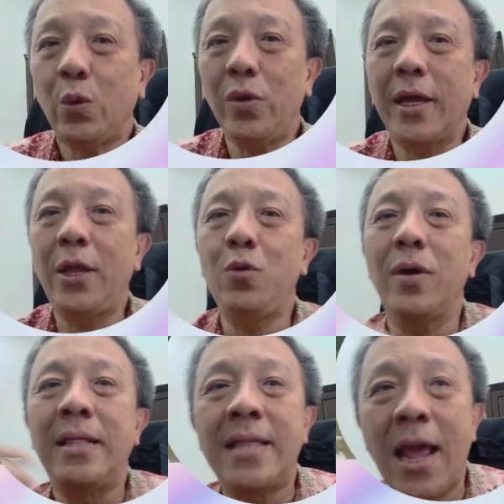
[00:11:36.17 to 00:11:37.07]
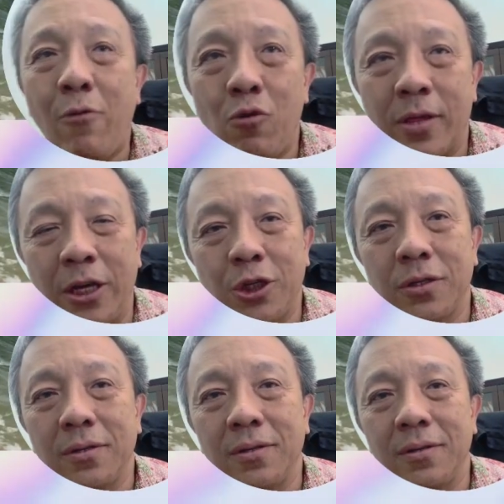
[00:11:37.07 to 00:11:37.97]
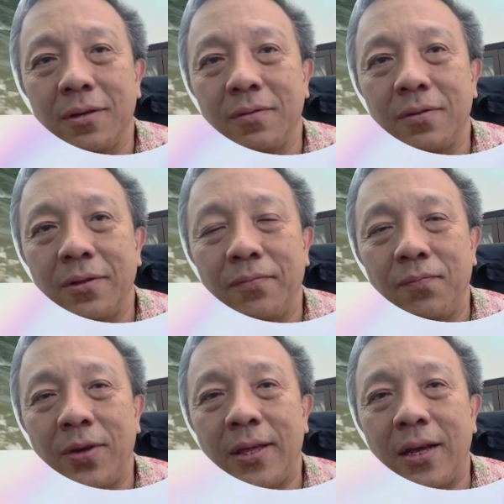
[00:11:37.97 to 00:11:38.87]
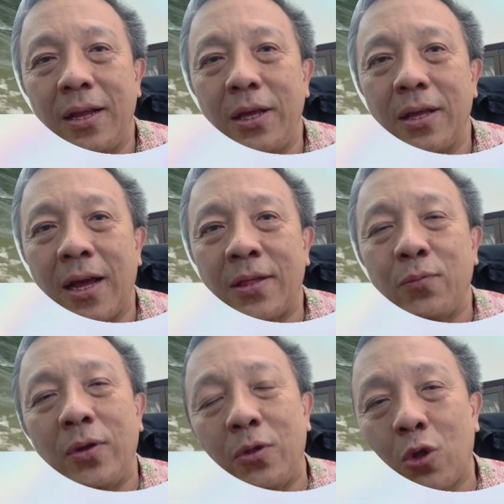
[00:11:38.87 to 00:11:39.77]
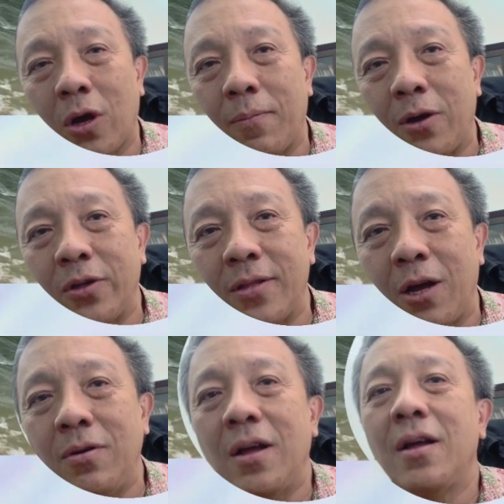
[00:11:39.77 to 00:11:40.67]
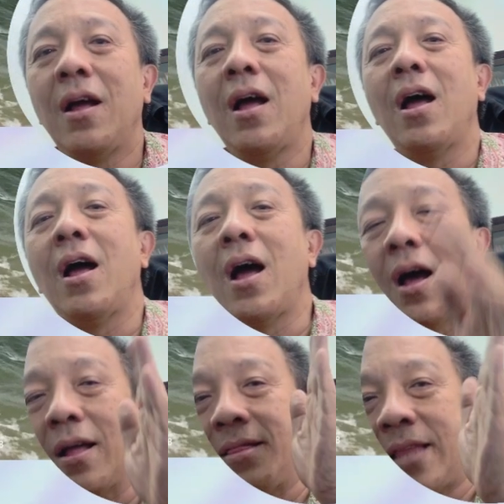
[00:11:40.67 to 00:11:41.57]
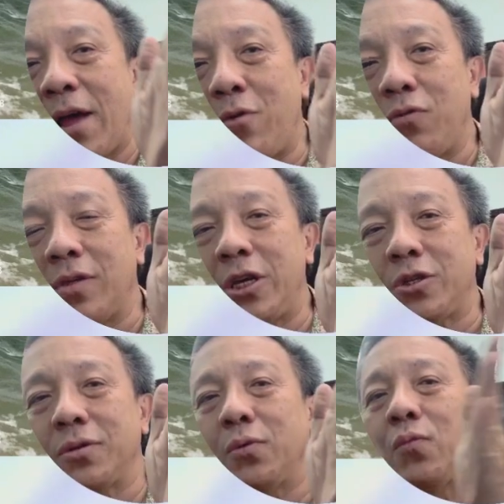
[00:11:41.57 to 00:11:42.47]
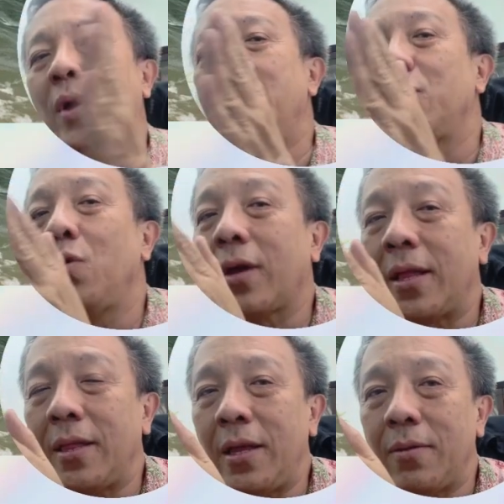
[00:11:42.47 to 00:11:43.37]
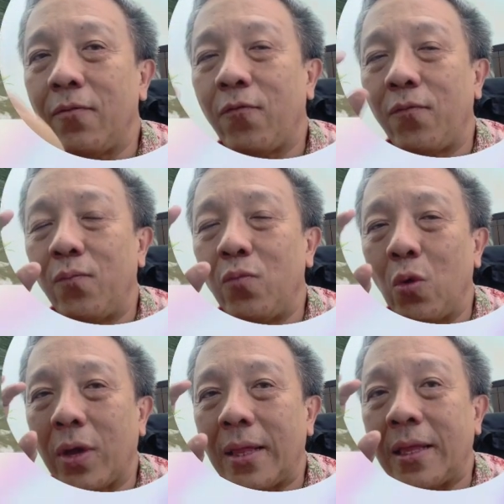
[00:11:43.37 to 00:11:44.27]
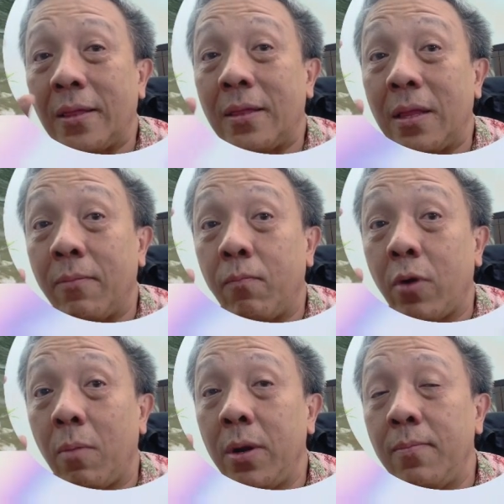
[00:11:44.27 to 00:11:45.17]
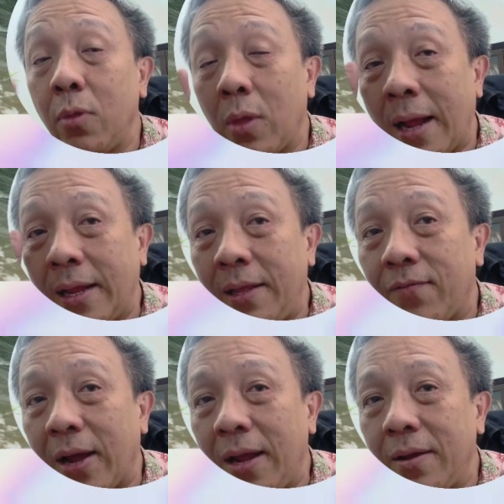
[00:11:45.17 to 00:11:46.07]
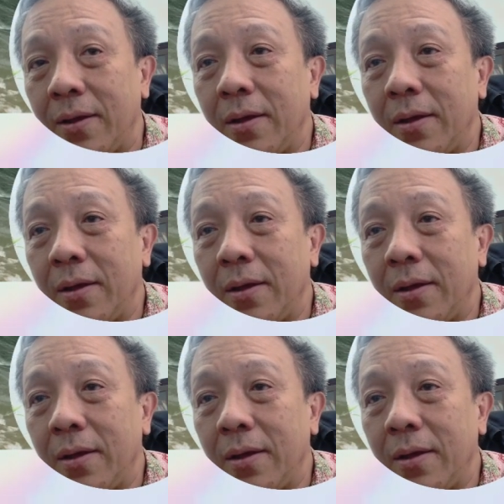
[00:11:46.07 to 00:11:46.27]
We can do a narrow search, basically as we talked about just now, a narrow search where you look at the problem, identify